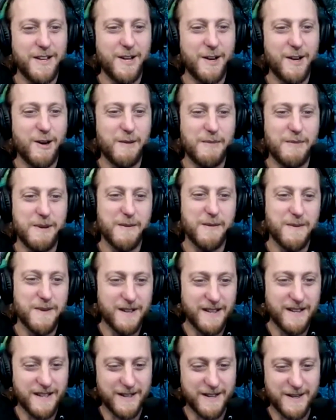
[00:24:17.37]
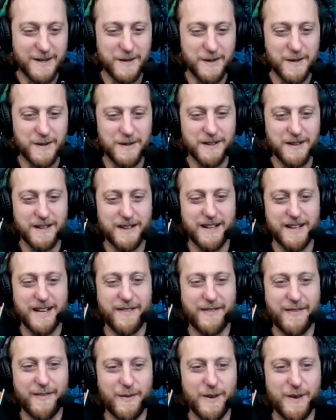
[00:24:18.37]
you know, it'd be really cool
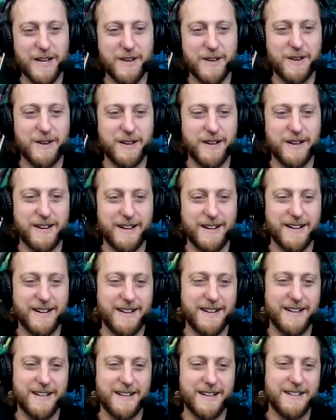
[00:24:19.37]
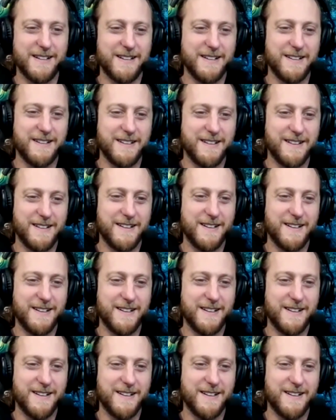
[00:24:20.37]
if we could uh,